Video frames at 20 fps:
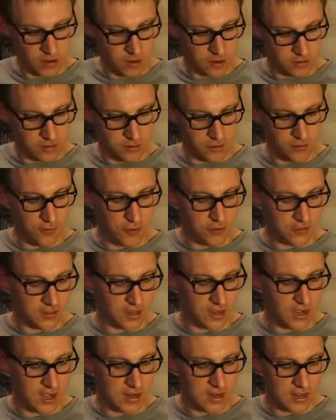So the first
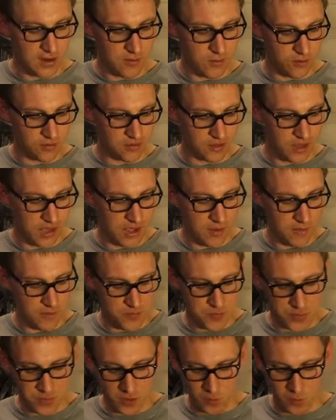thing I did was I
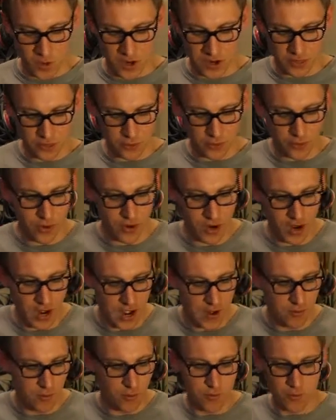went through and I
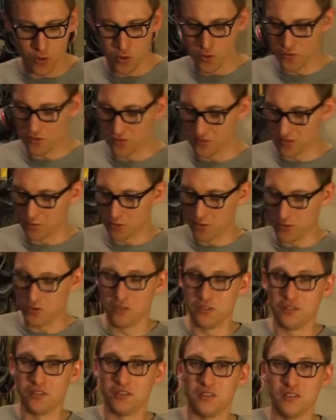removed some of
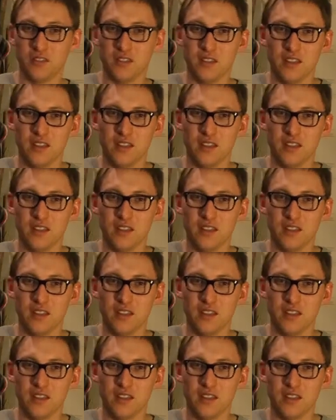those